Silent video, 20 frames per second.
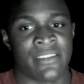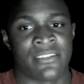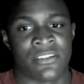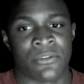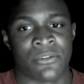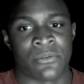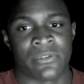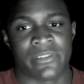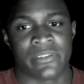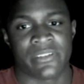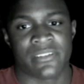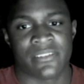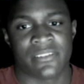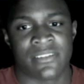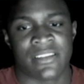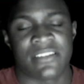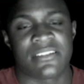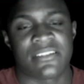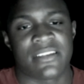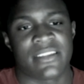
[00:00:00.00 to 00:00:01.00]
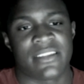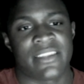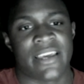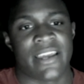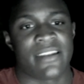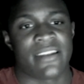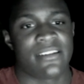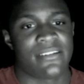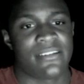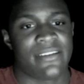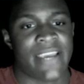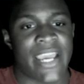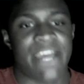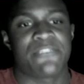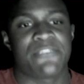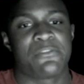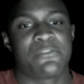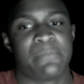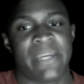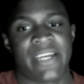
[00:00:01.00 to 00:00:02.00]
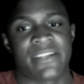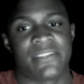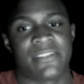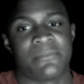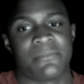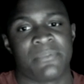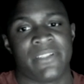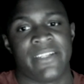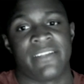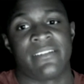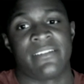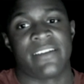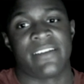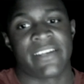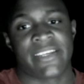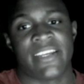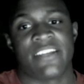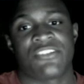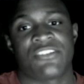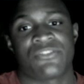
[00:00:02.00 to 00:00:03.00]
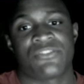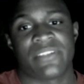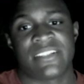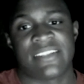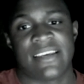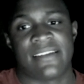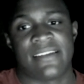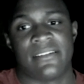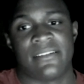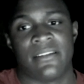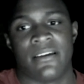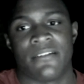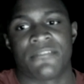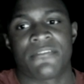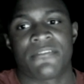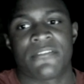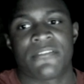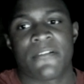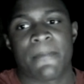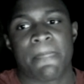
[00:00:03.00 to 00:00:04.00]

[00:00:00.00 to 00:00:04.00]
So things like that. Have a backup plan. I can't stress that enough.